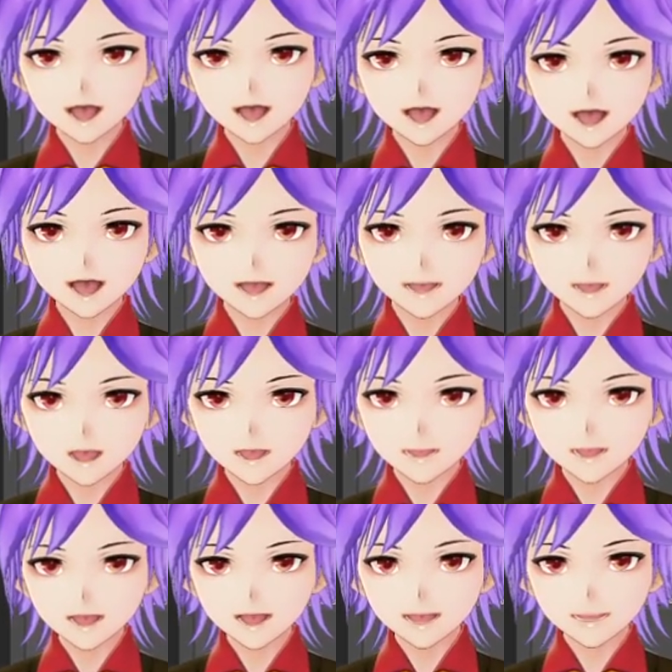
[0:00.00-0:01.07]
So in the
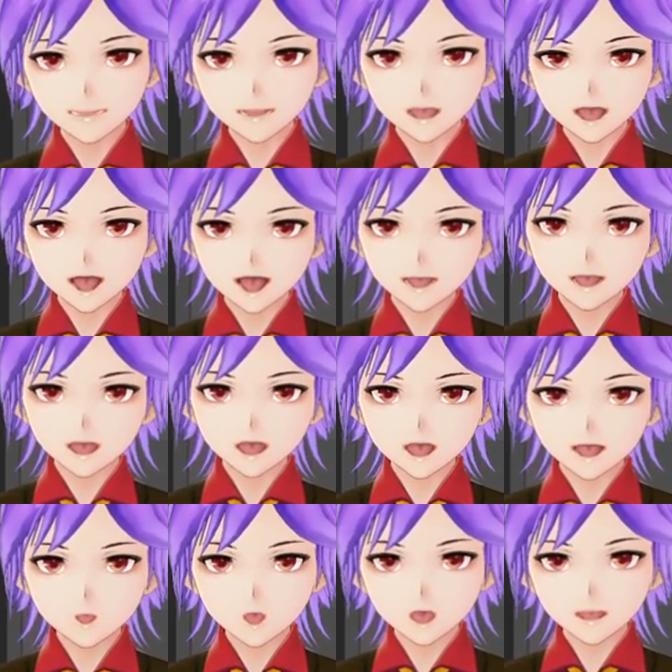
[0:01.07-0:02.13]
case of number
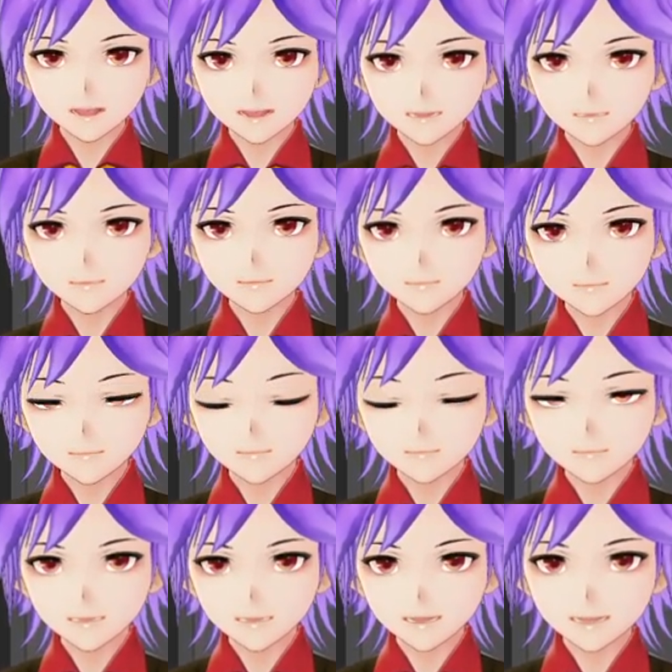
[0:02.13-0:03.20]
1, the
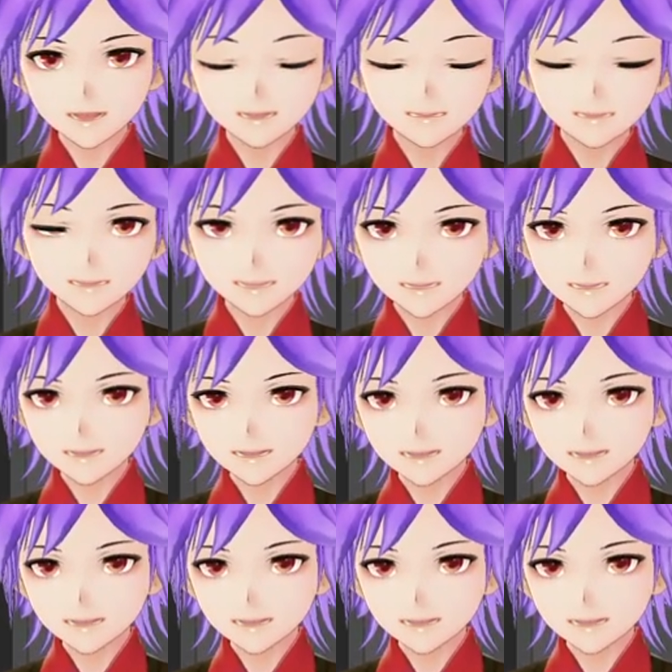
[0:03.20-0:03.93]
furthest left,